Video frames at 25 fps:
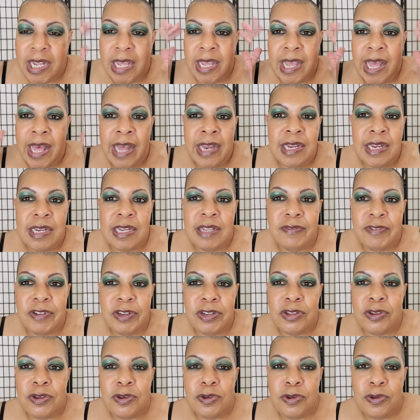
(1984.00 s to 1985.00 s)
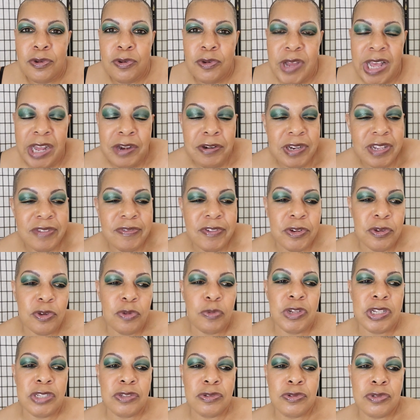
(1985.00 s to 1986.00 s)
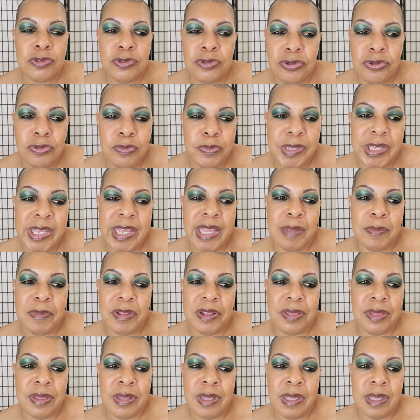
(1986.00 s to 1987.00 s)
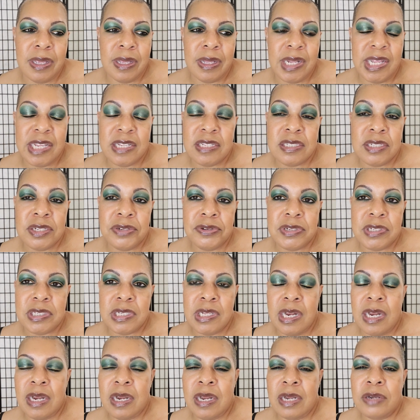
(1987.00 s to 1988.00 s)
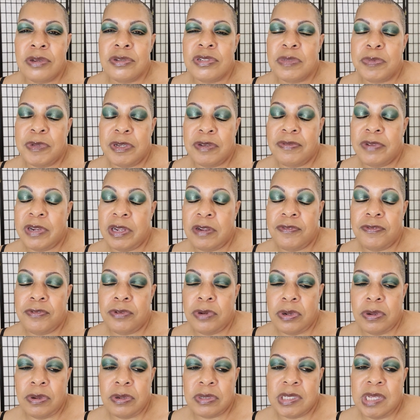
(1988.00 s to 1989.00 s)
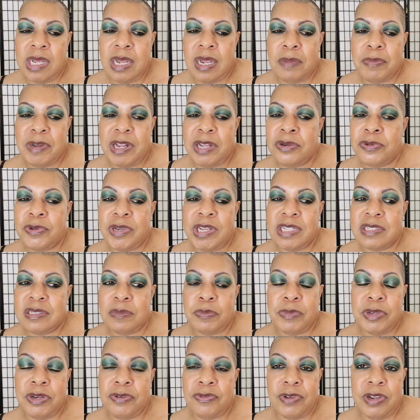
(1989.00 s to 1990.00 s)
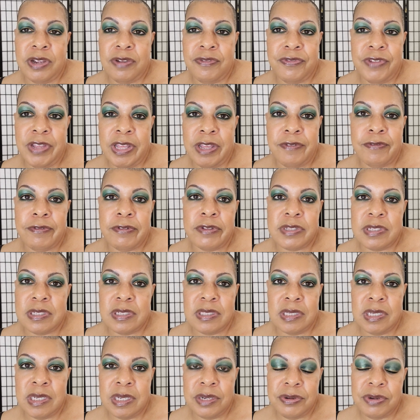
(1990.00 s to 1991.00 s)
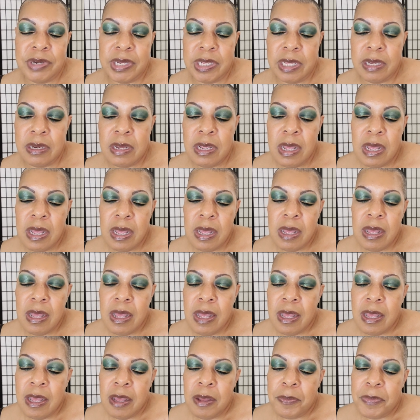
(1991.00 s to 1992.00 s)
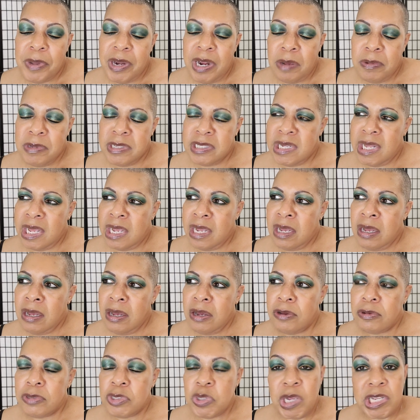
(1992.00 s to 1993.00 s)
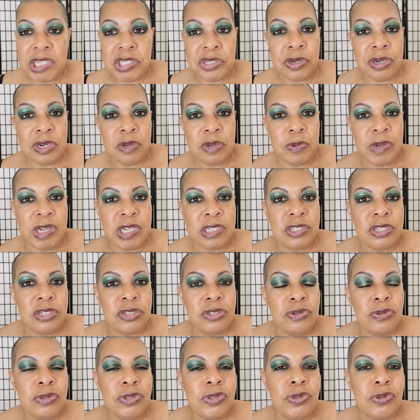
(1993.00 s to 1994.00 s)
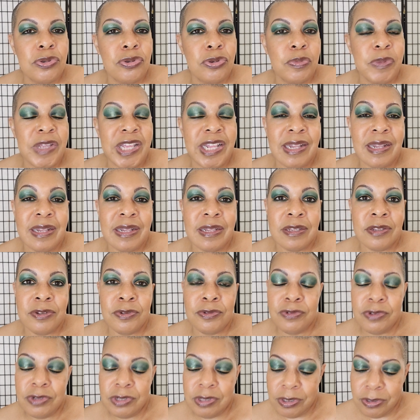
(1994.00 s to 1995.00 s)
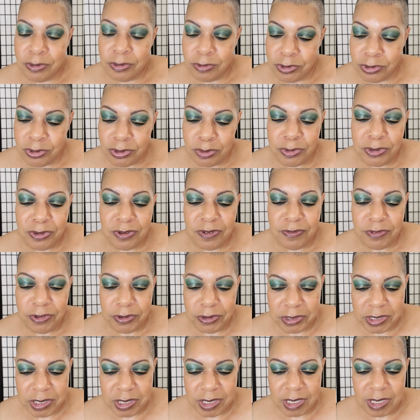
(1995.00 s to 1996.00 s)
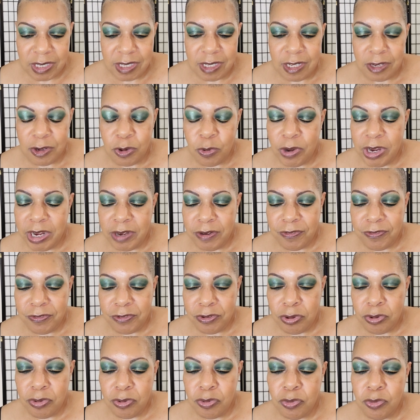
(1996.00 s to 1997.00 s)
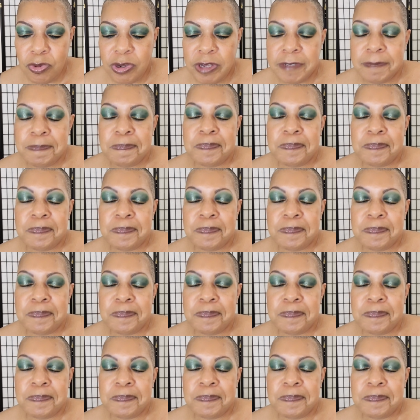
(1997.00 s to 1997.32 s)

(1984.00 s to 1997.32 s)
like, I didn't even know, I don't even know when YouTube became a thing. Like, seriously, I, I know it's been around for a long time, but I know it hasn't been around forever since the internet. But I was like, oh, so I started watching YouTube and U YouTube University and quite a few